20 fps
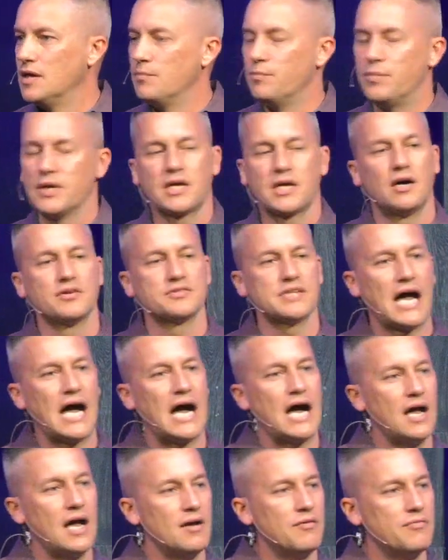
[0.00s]
Because
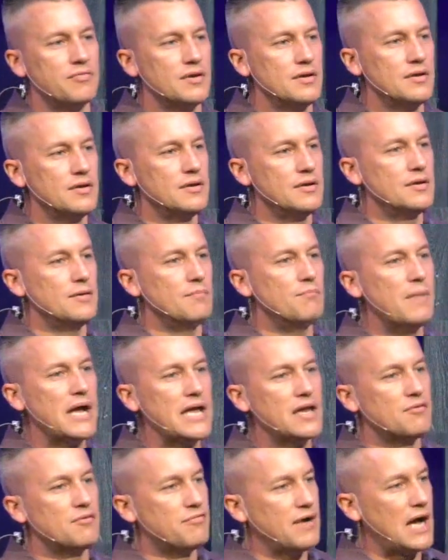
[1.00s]
I have
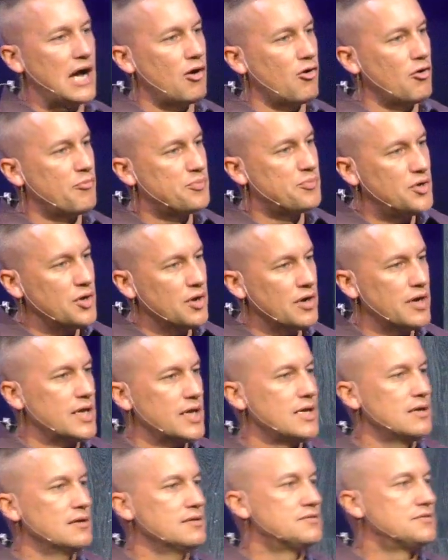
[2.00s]
made a vow of
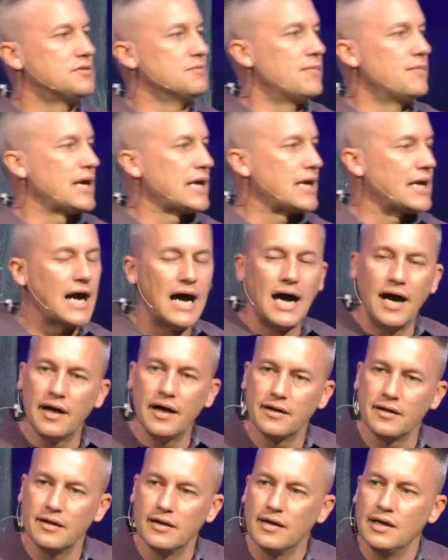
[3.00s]
purity to my
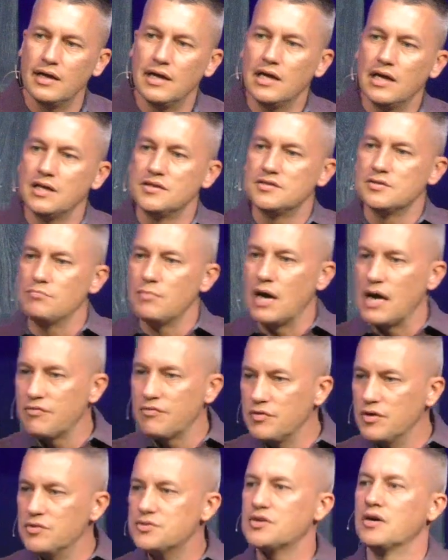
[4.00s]
God and to my
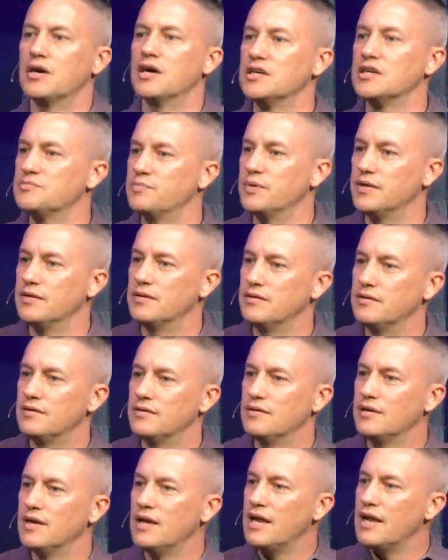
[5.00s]
future husband.
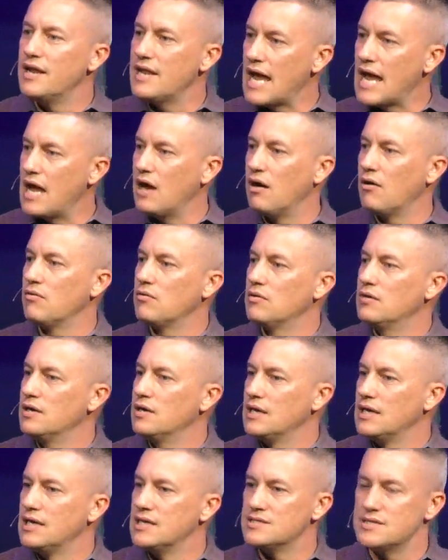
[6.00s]
Now
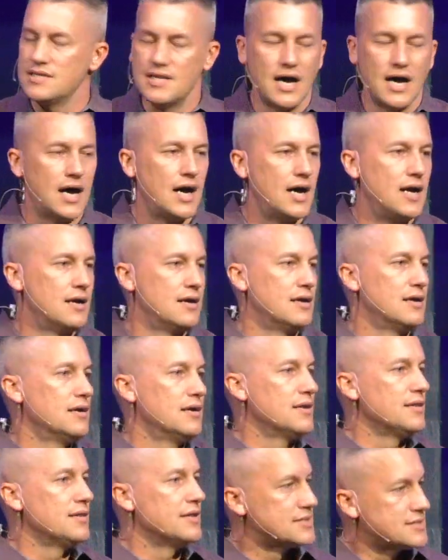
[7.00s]
is not
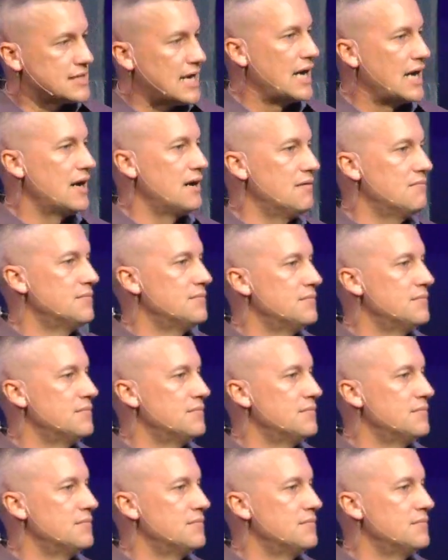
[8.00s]
the time.